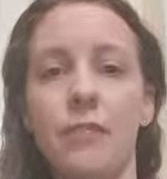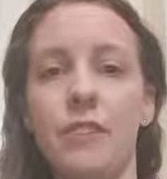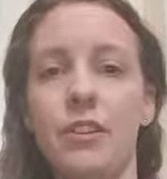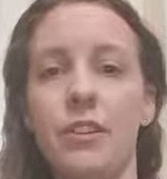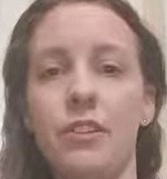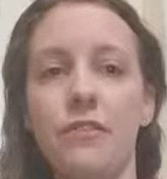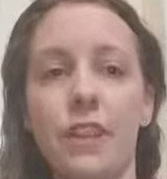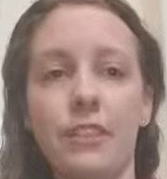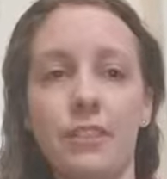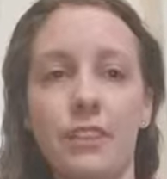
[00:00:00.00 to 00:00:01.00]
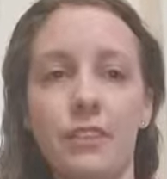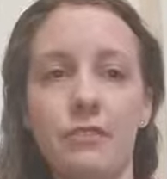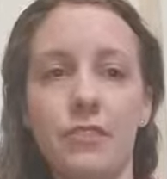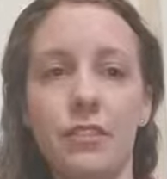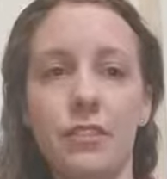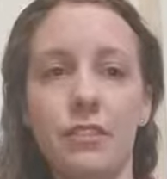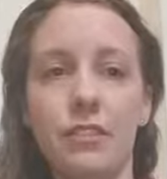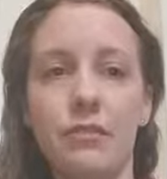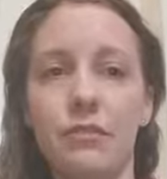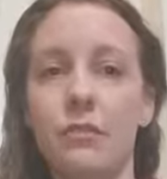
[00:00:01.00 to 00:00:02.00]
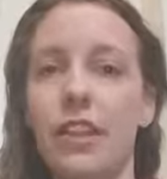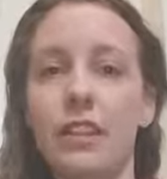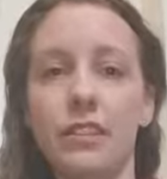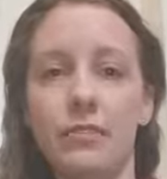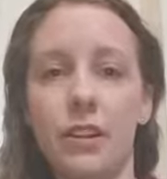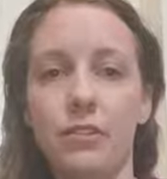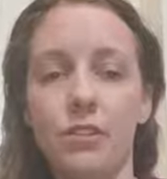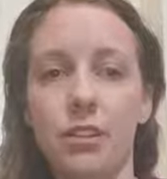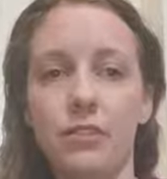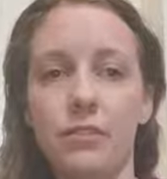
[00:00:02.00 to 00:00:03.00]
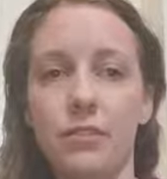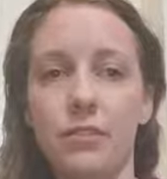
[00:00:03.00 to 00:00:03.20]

There are no vaccines for these or antiviral drugs for